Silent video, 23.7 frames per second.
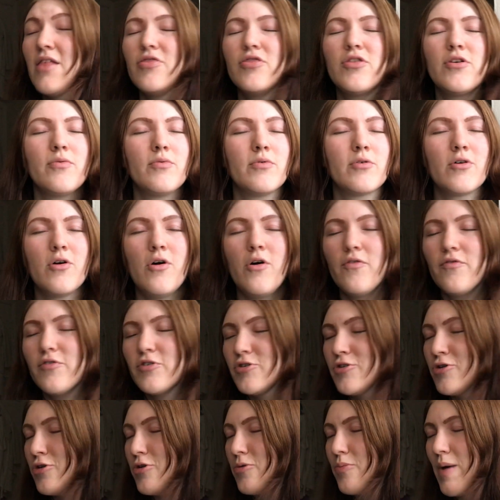They were all for
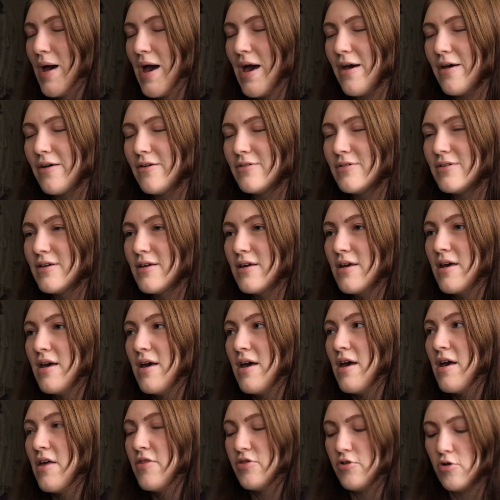£2.
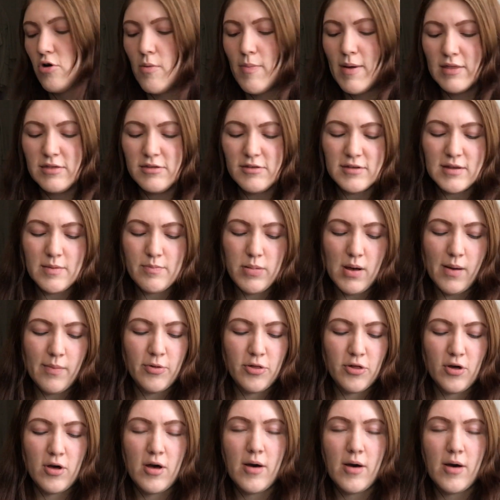They're all by the same publishing